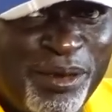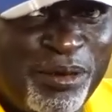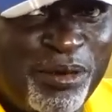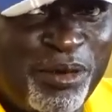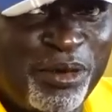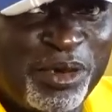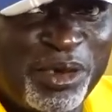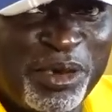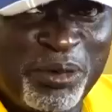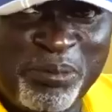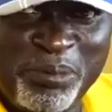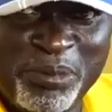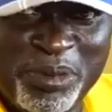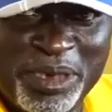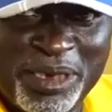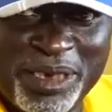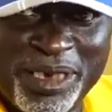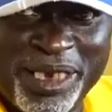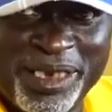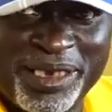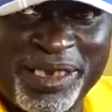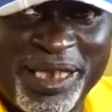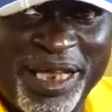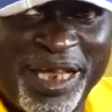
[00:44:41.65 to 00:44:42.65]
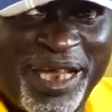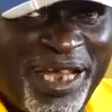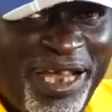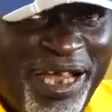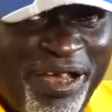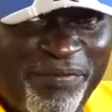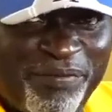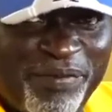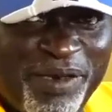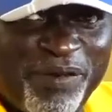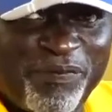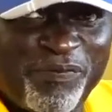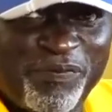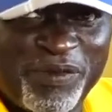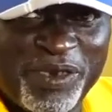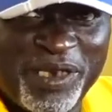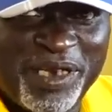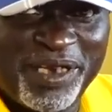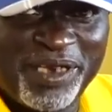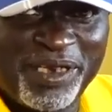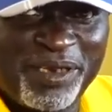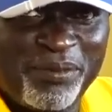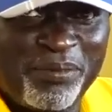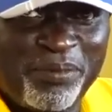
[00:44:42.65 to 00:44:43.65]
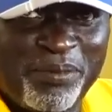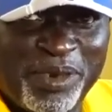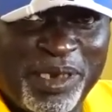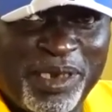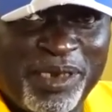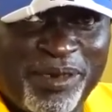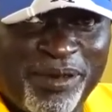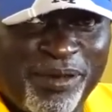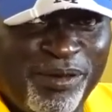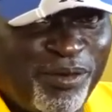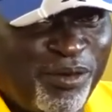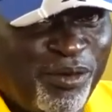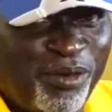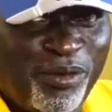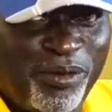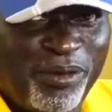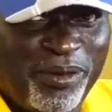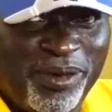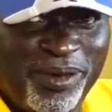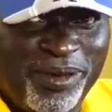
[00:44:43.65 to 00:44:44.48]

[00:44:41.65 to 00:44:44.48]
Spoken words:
doesn't mean that I have that fear in me. No.